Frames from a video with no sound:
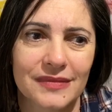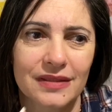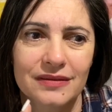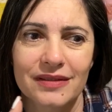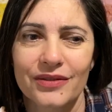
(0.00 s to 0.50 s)

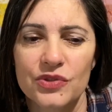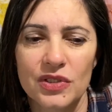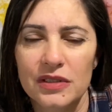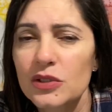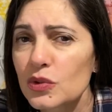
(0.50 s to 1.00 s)
there's a
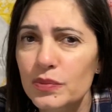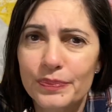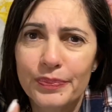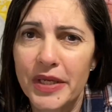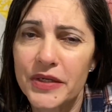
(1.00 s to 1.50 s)
little
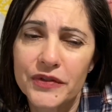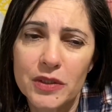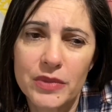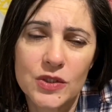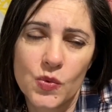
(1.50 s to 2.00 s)
period
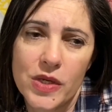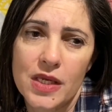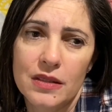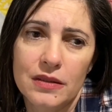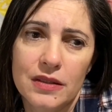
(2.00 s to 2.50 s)

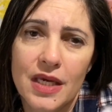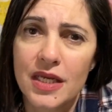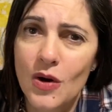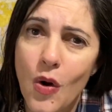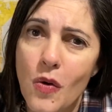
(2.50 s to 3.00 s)
between getting
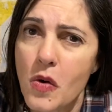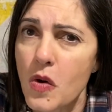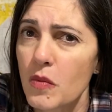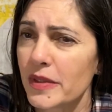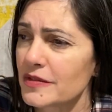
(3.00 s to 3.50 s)

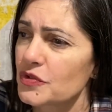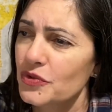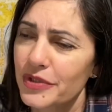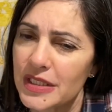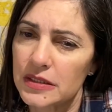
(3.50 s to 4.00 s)
home and
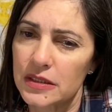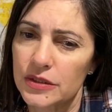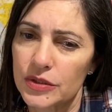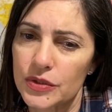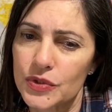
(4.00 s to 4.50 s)
starting
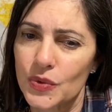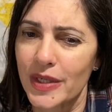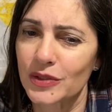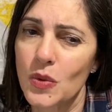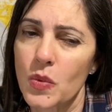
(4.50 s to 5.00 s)
dinner, so I
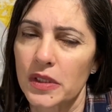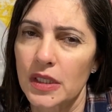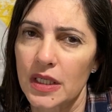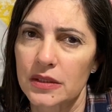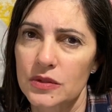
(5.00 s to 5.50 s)
don't want to
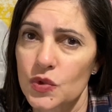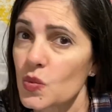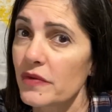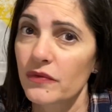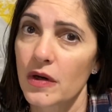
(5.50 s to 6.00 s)
get too
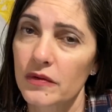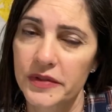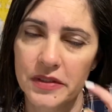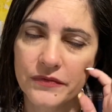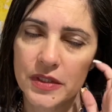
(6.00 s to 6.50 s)
involved in
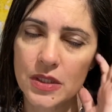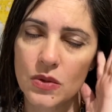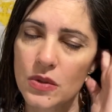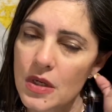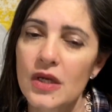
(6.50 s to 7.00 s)
a video.
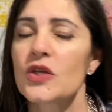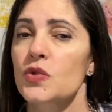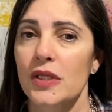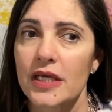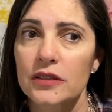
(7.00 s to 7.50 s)
So I
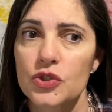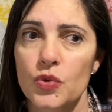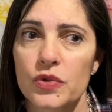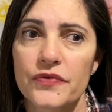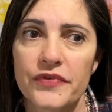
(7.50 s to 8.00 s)
like the
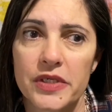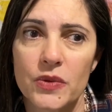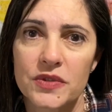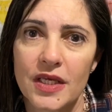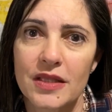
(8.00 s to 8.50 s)
shorter
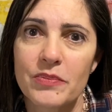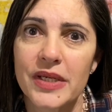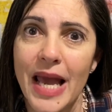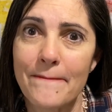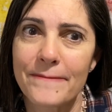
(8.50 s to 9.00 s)
videos then. But
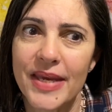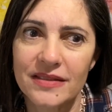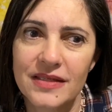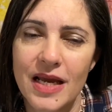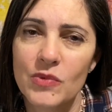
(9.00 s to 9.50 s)
at
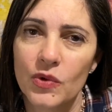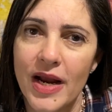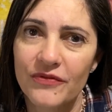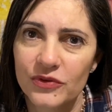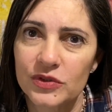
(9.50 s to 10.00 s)
bedtime or
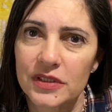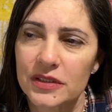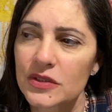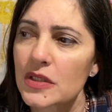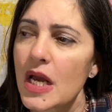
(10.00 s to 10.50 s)
after
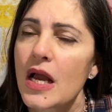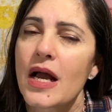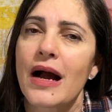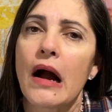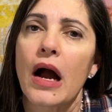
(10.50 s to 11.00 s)
dinner,
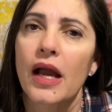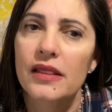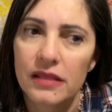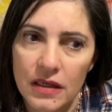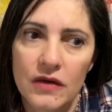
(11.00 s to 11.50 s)
I
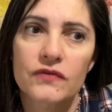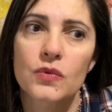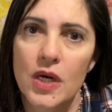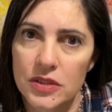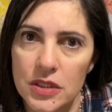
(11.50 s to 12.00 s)
love
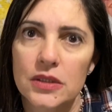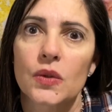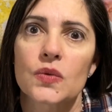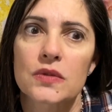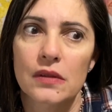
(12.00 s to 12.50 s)
watching
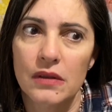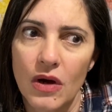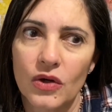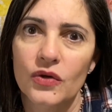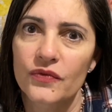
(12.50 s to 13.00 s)
those
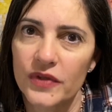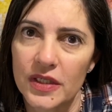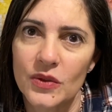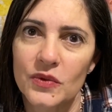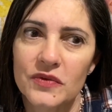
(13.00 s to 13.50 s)
longer
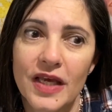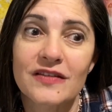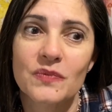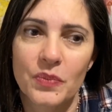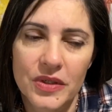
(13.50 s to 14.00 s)
videos,
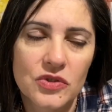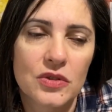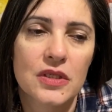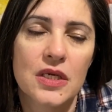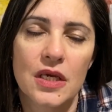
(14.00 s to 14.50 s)

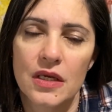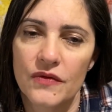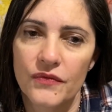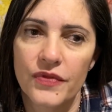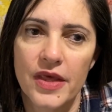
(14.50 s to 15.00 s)
especially if
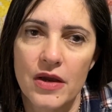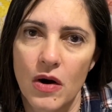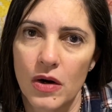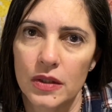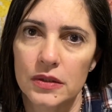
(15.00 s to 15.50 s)
they
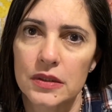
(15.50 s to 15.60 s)
are